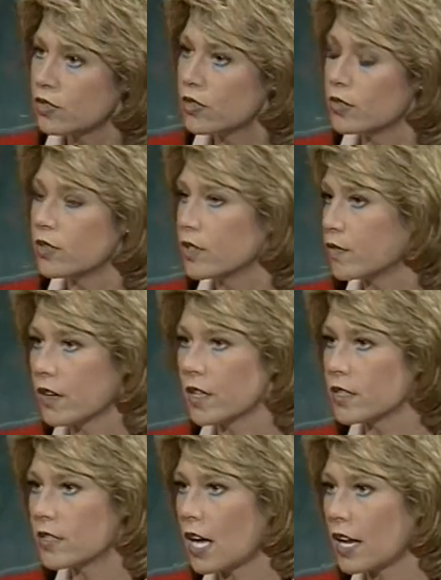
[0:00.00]
to this
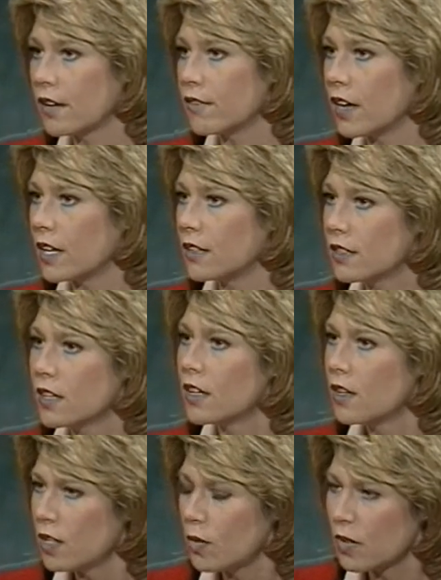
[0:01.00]
very sad event.
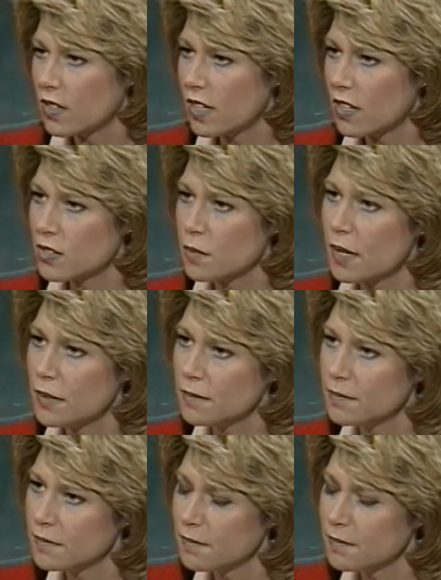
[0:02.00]
You want to tell us about them?